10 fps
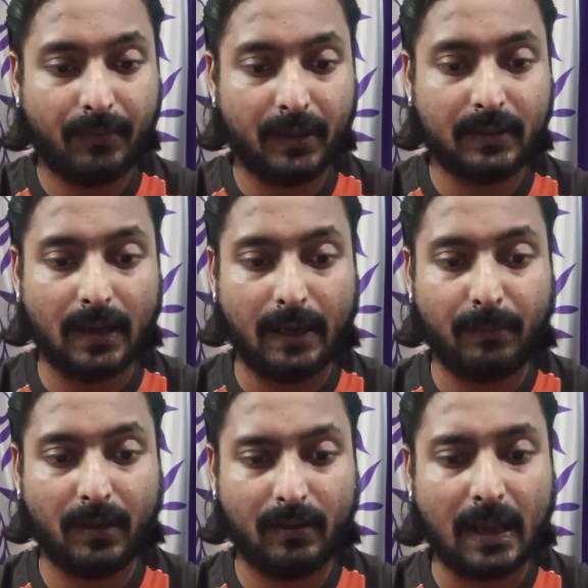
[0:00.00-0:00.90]
First,
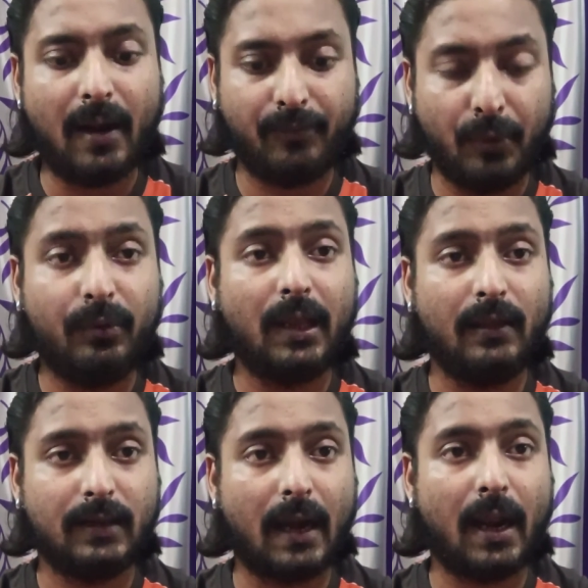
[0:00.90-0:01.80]
there are a few
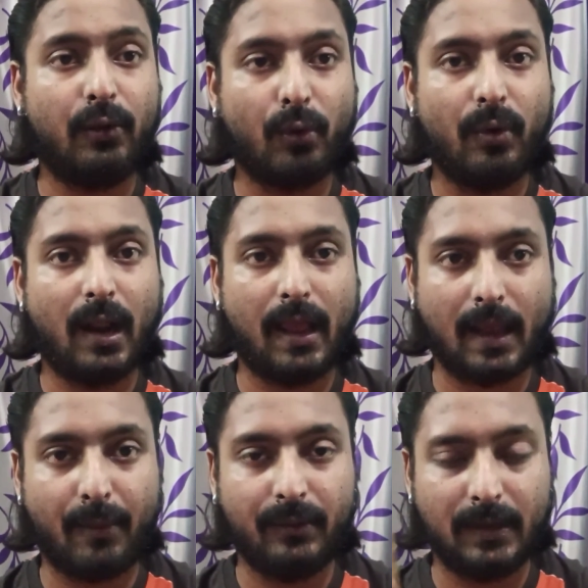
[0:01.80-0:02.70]
things that I don't like
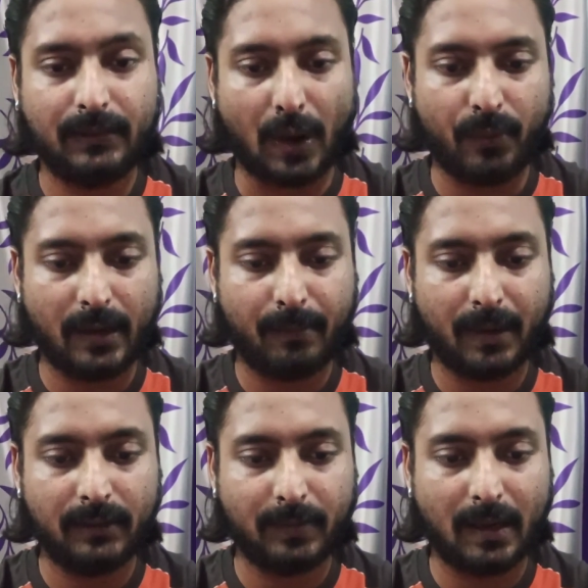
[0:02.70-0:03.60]
about these fountain
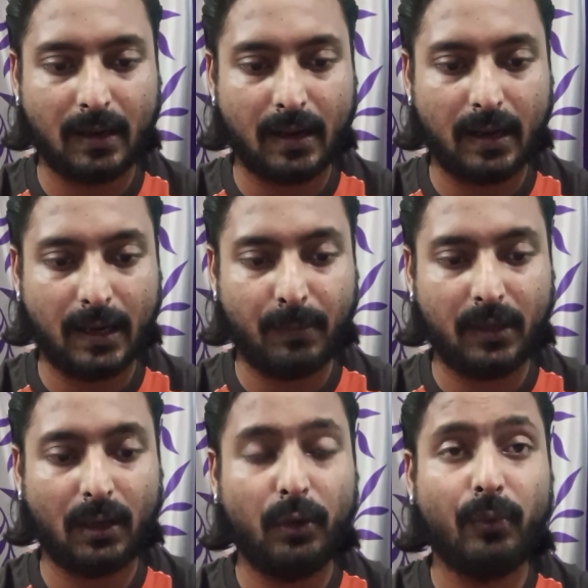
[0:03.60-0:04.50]
pens, but let me
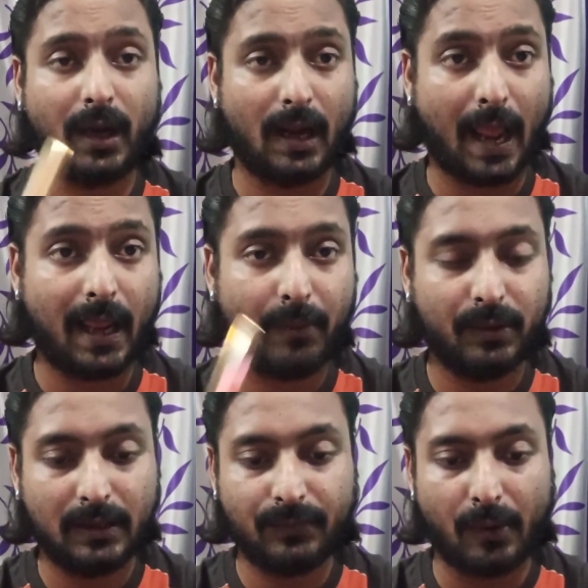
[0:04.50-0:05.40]
tell you what I like
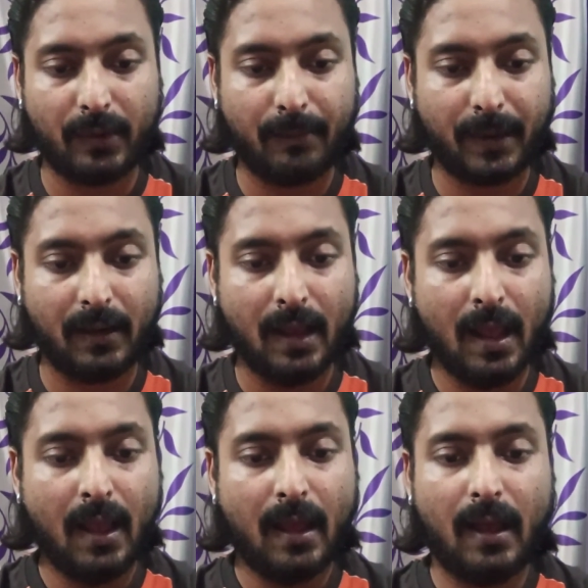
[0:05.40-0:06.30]
about this fountain pen.
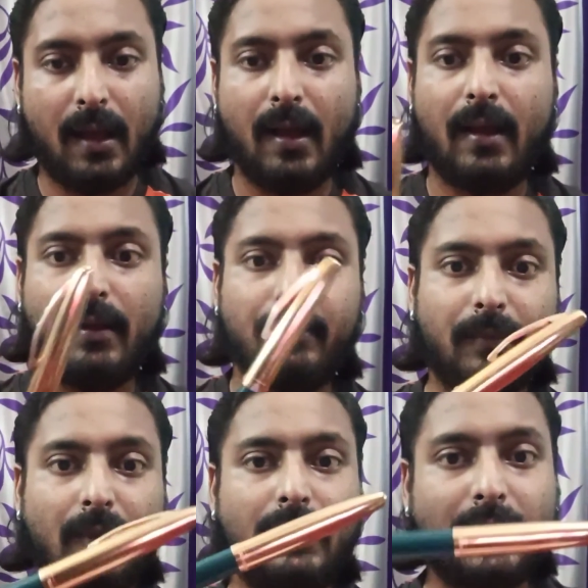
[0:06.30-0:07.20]

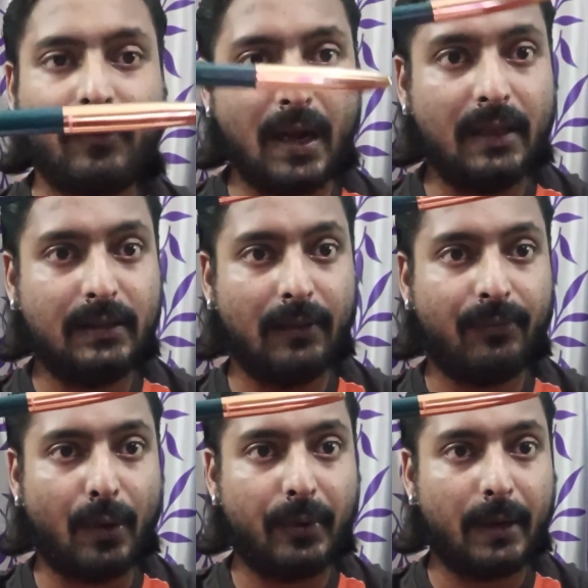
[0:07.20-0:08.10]
It's a very cheap
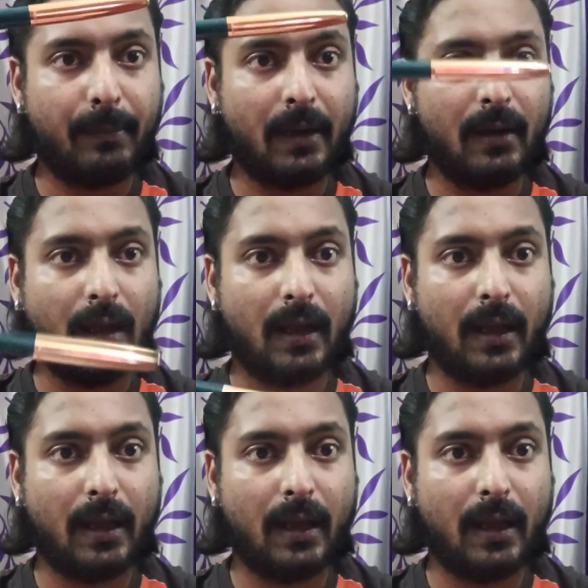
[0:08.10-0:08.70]
fountain pen.